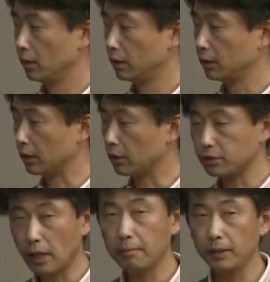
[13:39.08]
Now, does
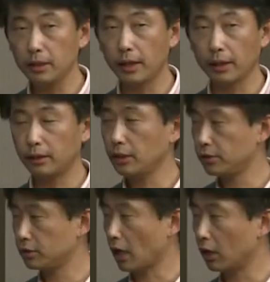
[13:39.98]
that mean that
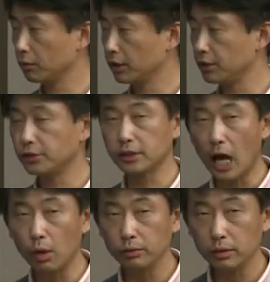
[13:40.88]
this argument is
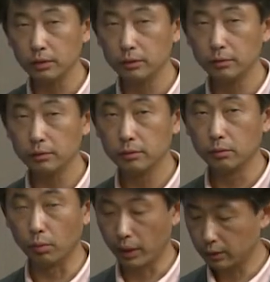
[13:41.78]
sound?
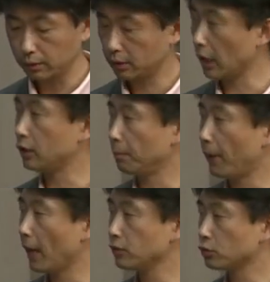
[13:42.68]
Well, that
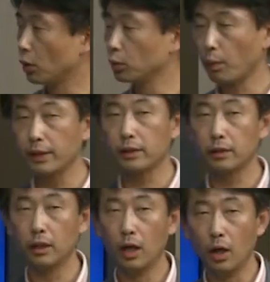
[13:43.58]
depends on
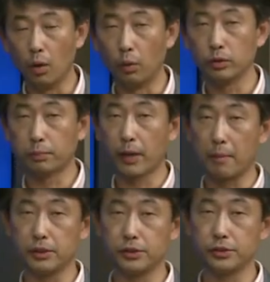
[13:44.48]
whether all the
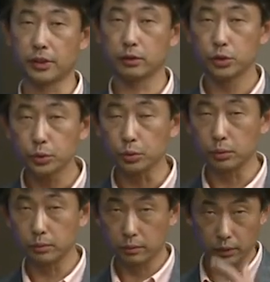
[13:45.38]
premises are true.
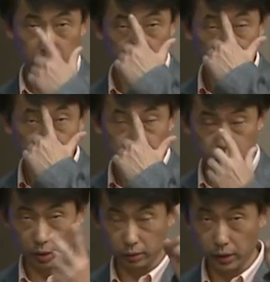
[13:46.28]
Okay? Remember
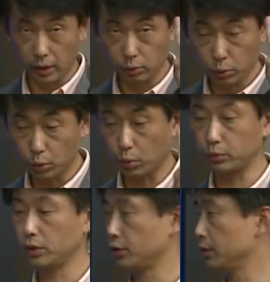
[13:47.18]
that there are two
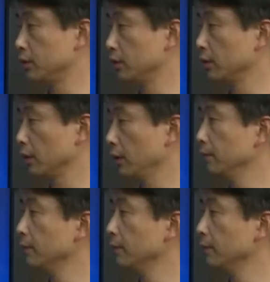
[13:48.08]
conditions. Okay?